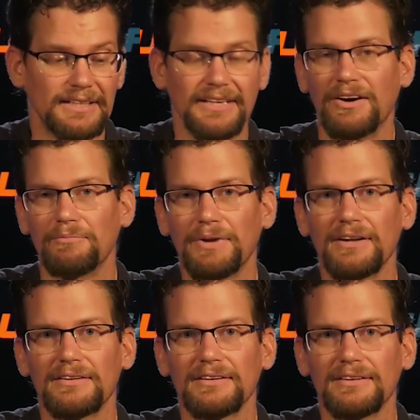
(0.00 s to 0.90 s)
you know, I'm
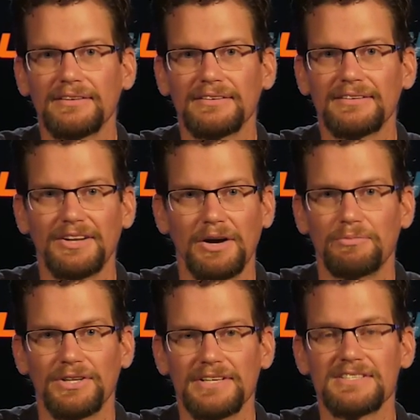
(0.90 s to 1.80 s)
not, uh, you know, I'm
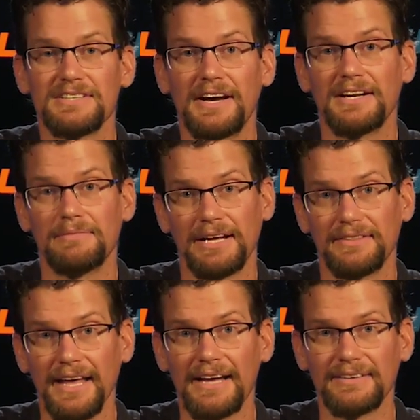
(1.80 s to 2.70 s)
really excited
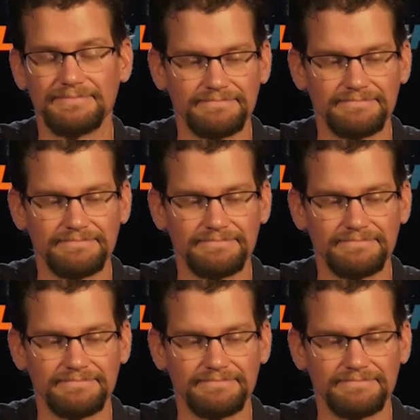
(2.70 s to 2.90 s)
about that.